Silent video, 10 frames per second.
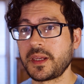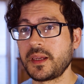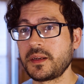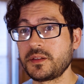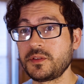
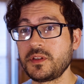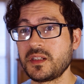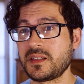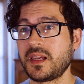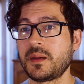and
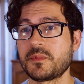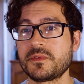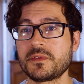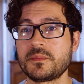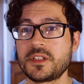unique camera
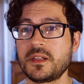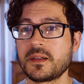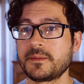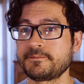from Chinon.